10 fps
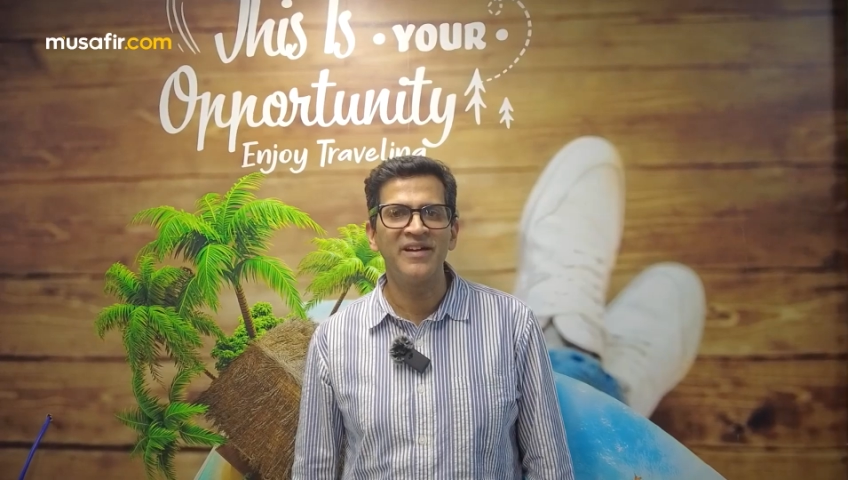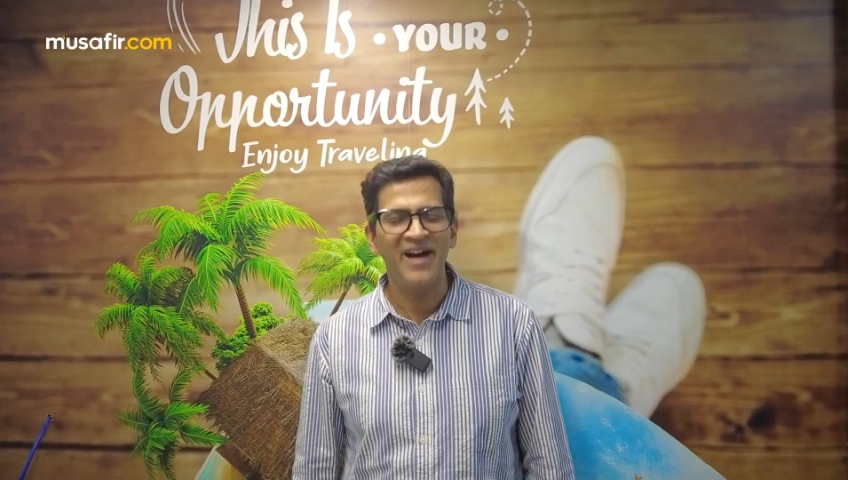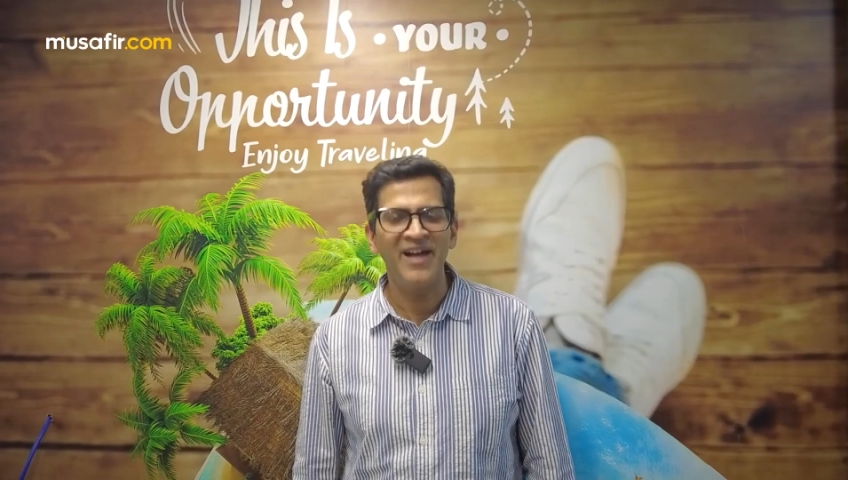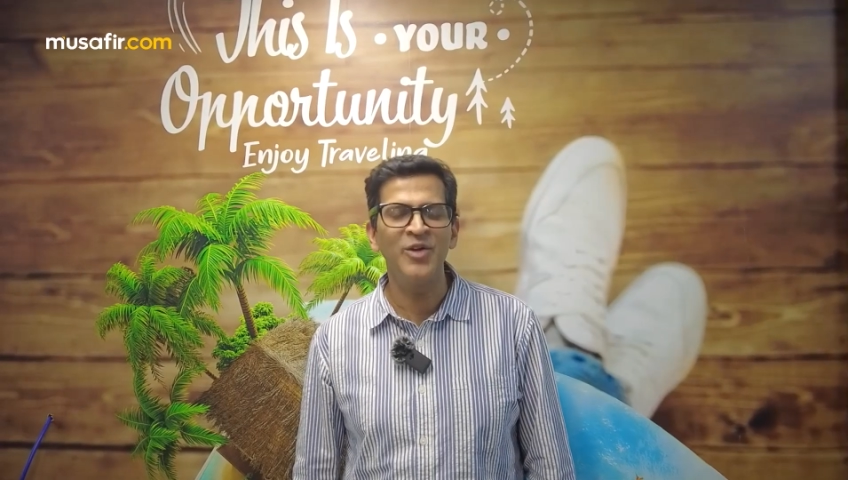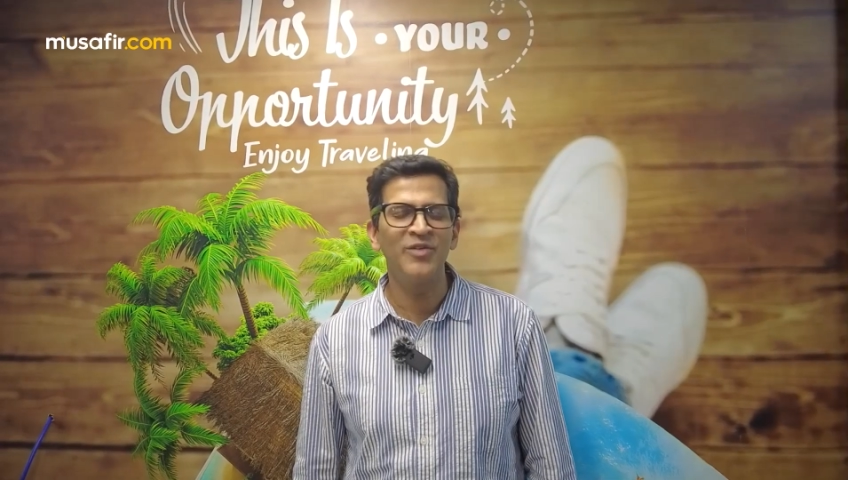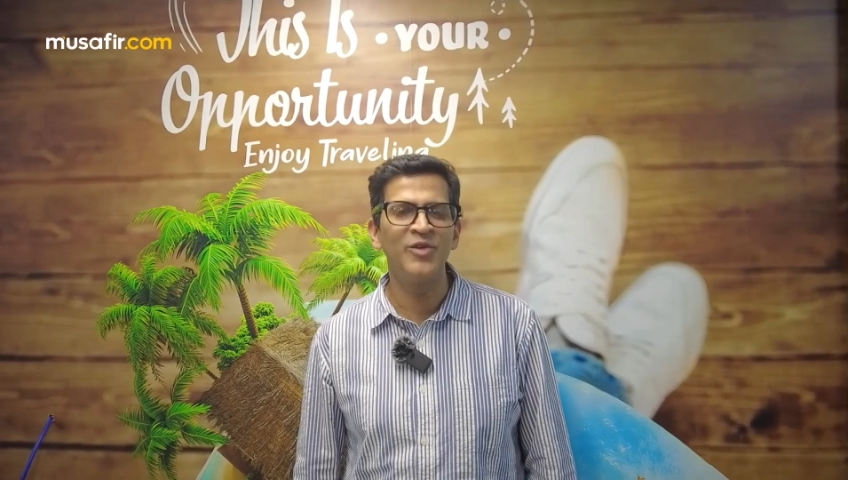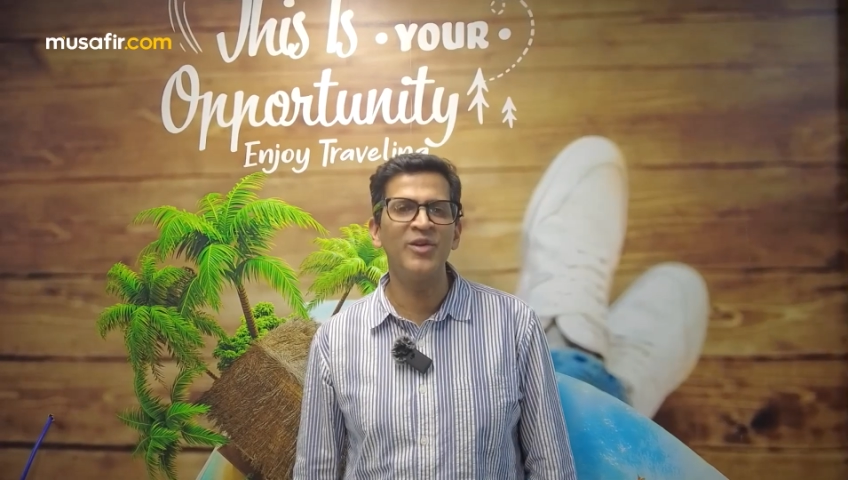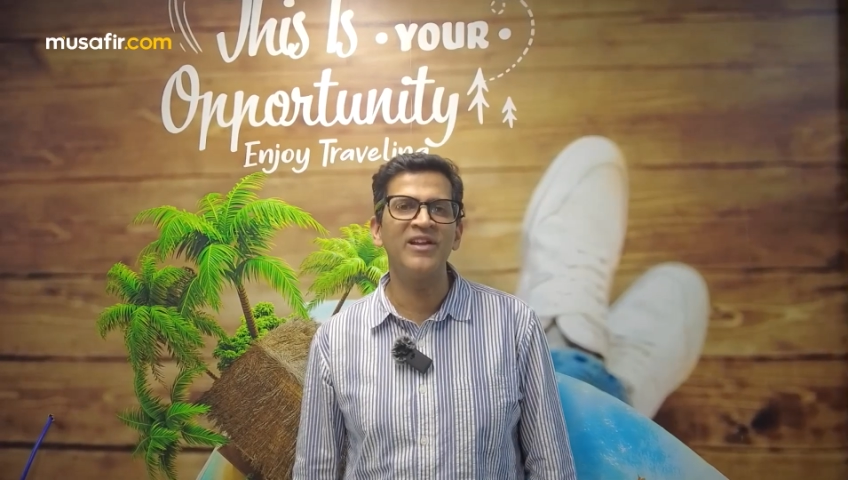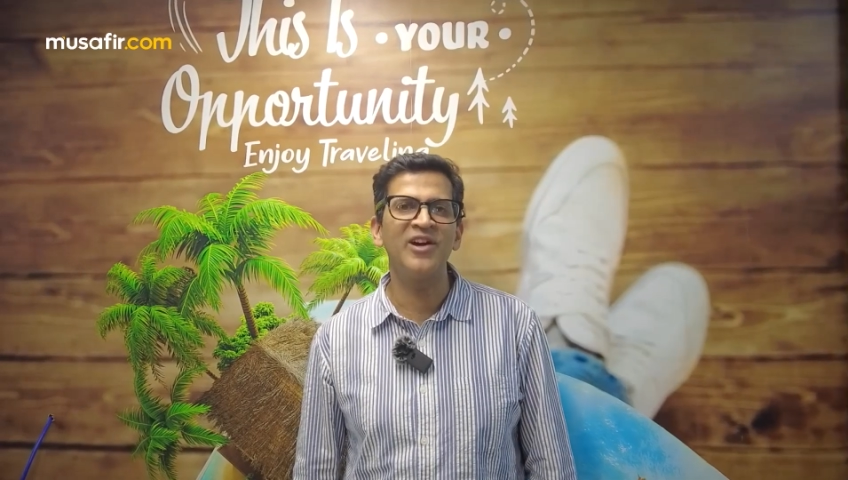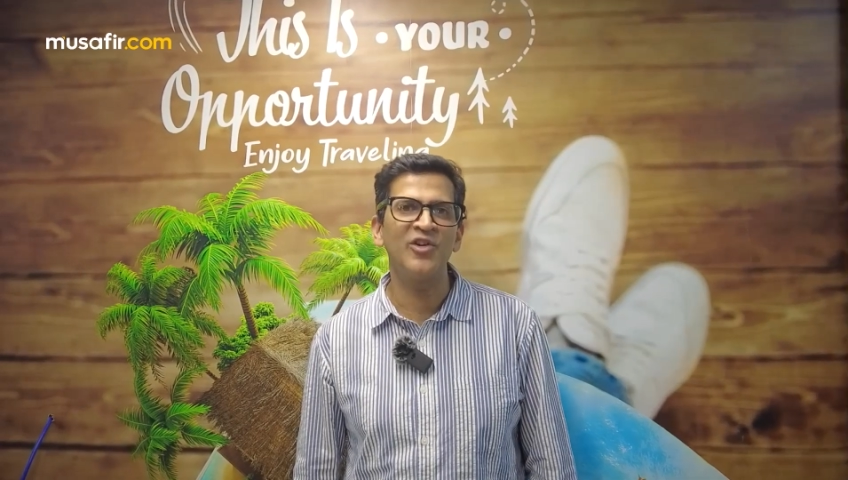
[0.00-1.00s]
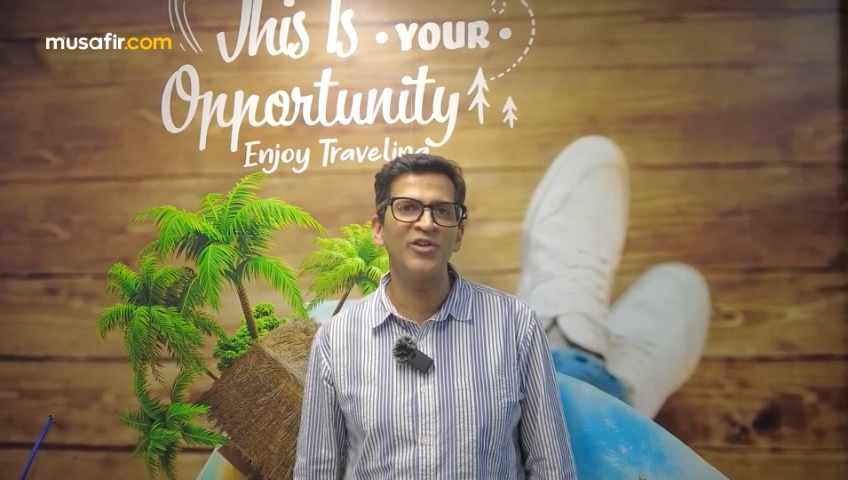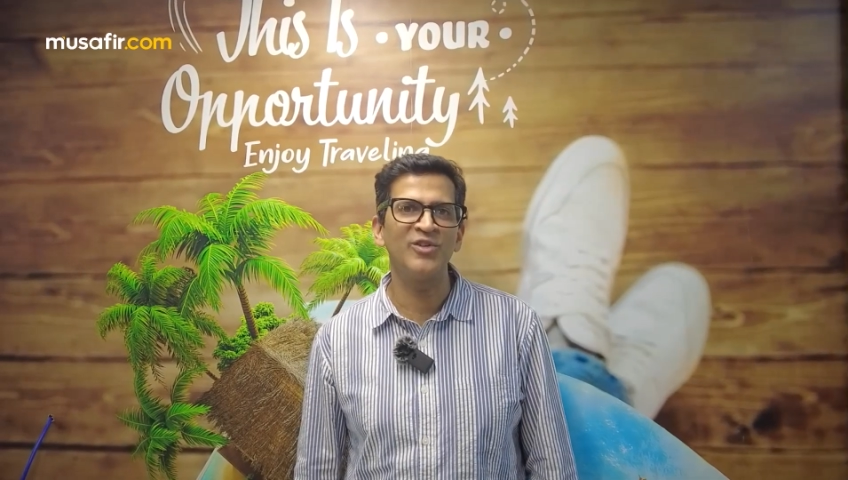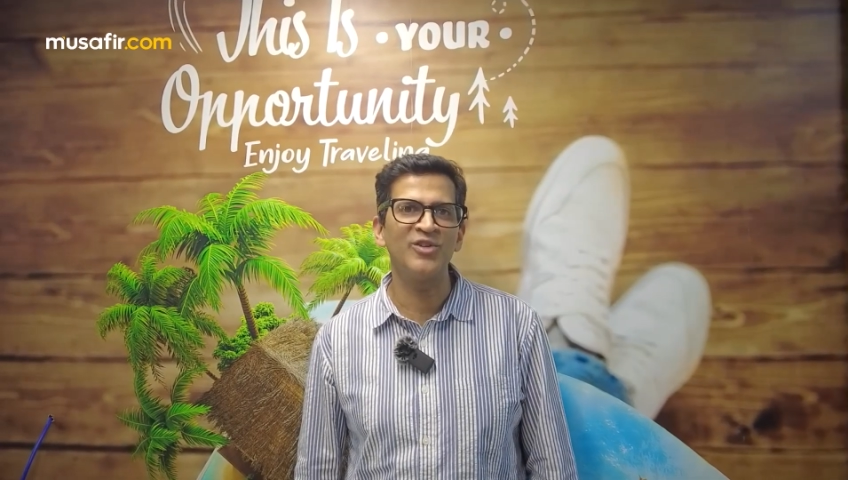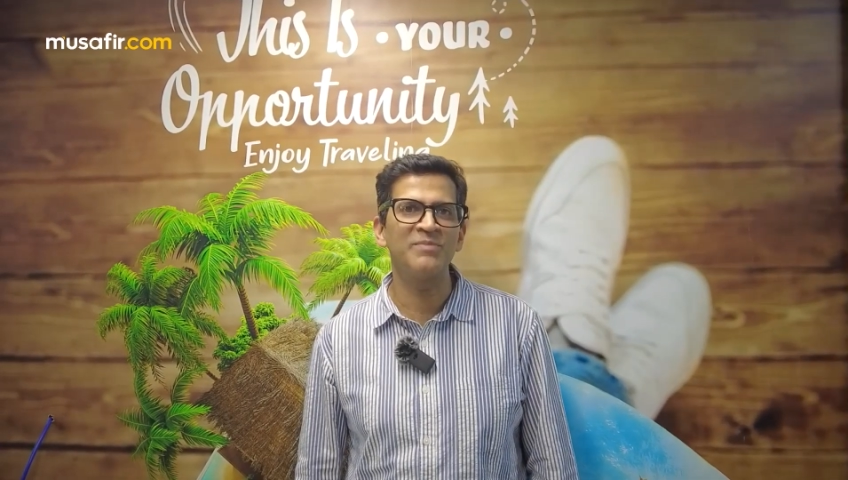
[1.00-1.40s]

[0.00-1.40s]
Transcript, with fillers: I know if you can conquer those